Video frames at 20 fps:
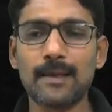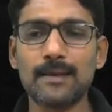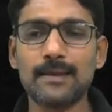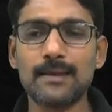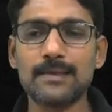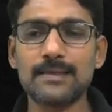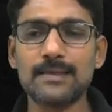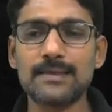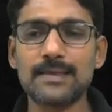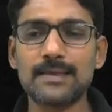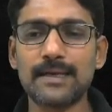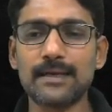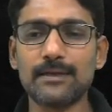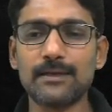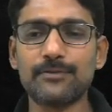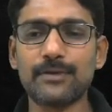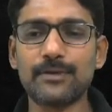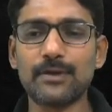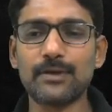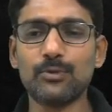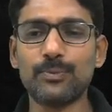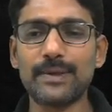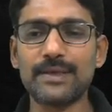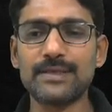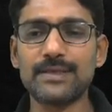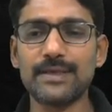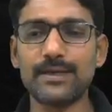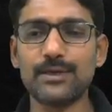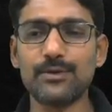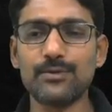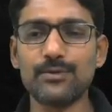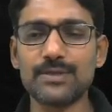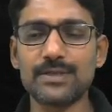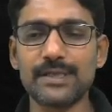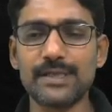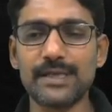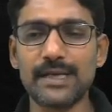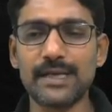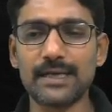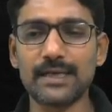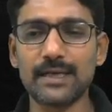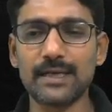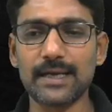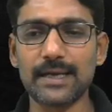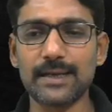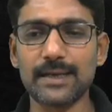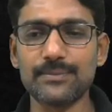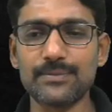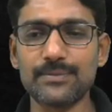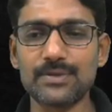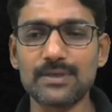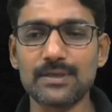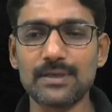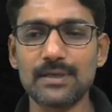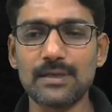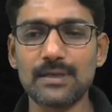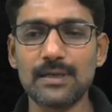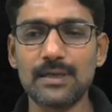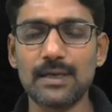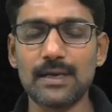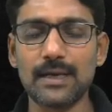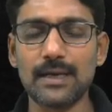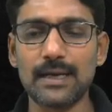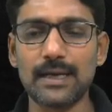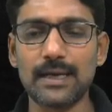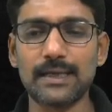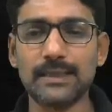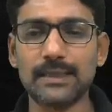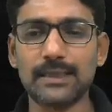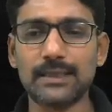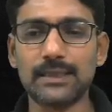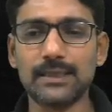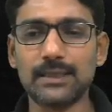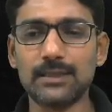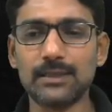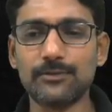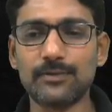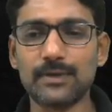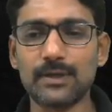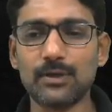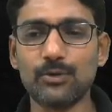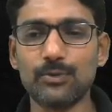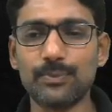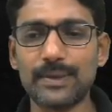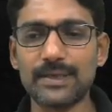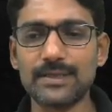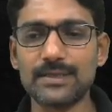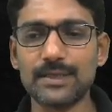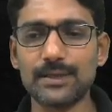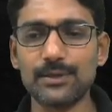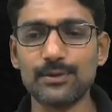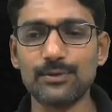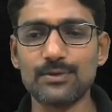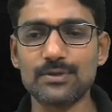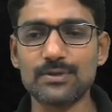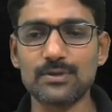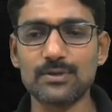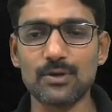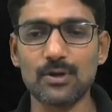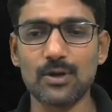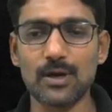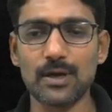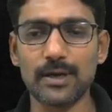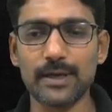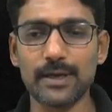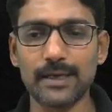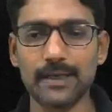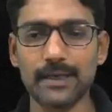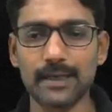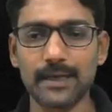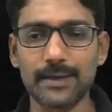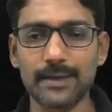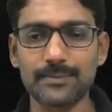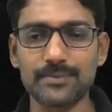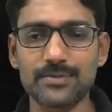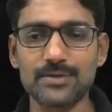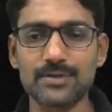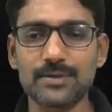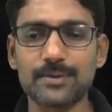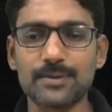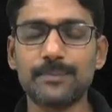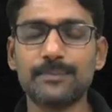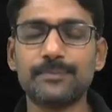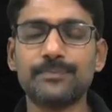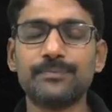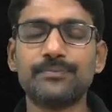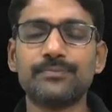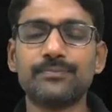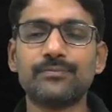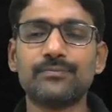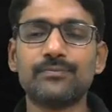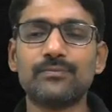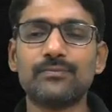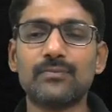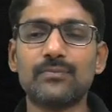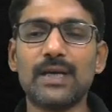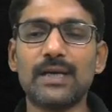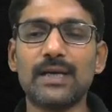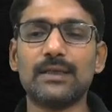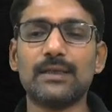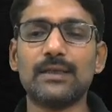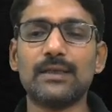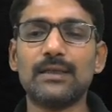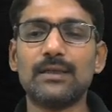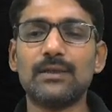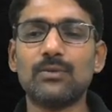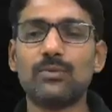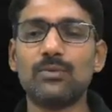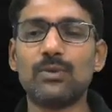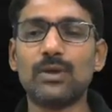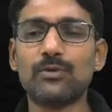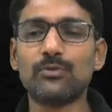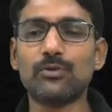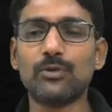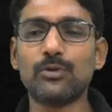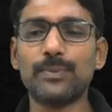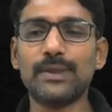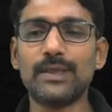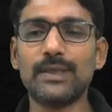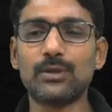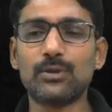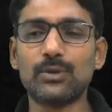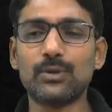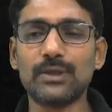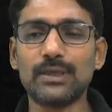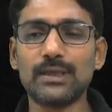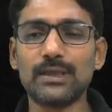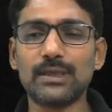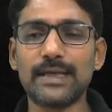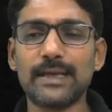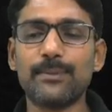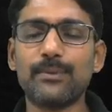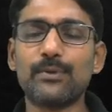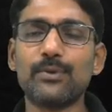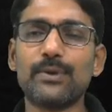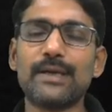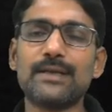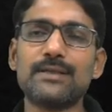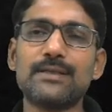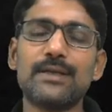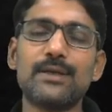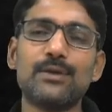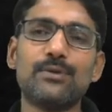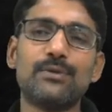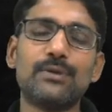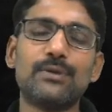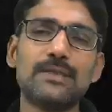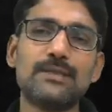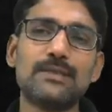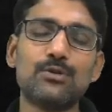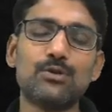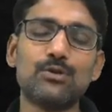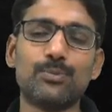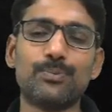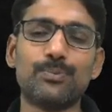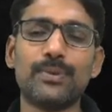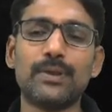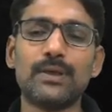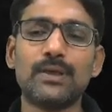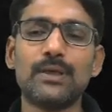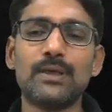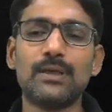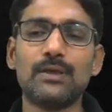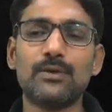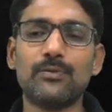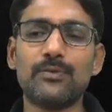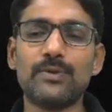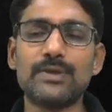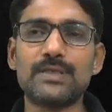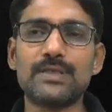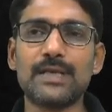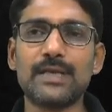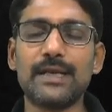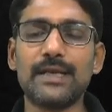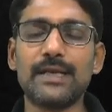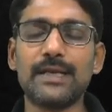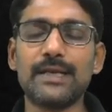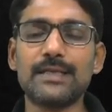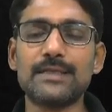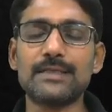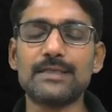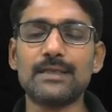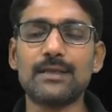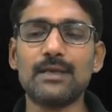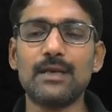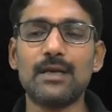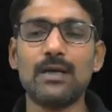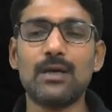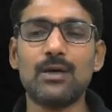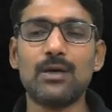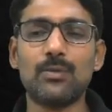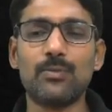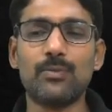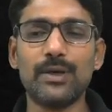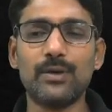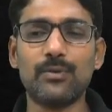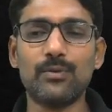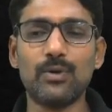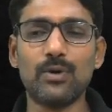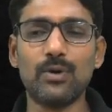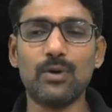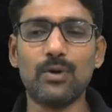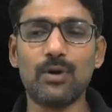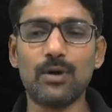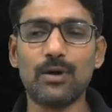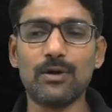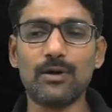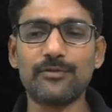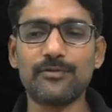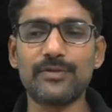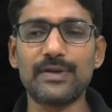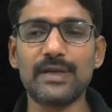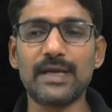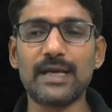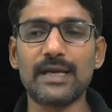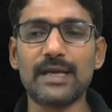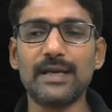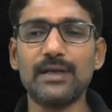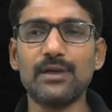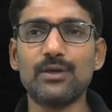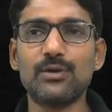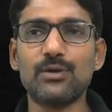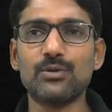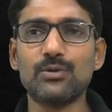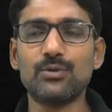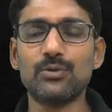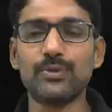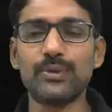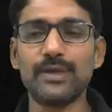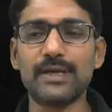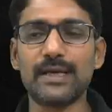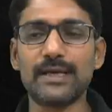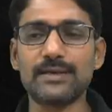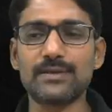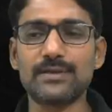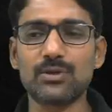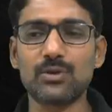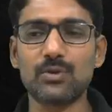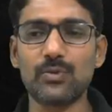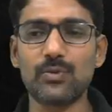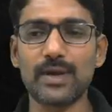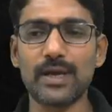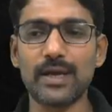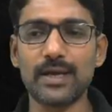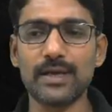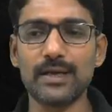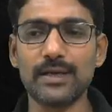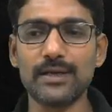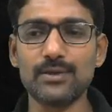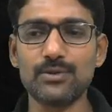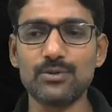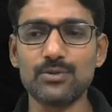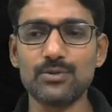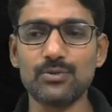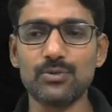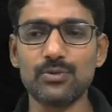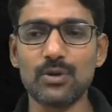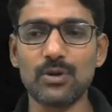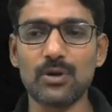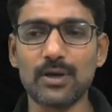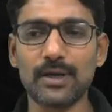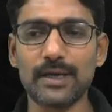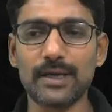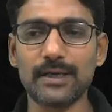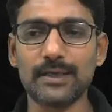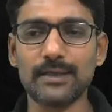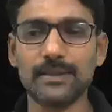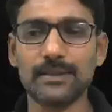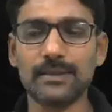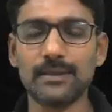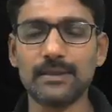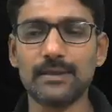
second for loop executes n times, and third for loop executes log n times. Then what would be the total time to execute this loop? We say it is big O of n into n square into log n.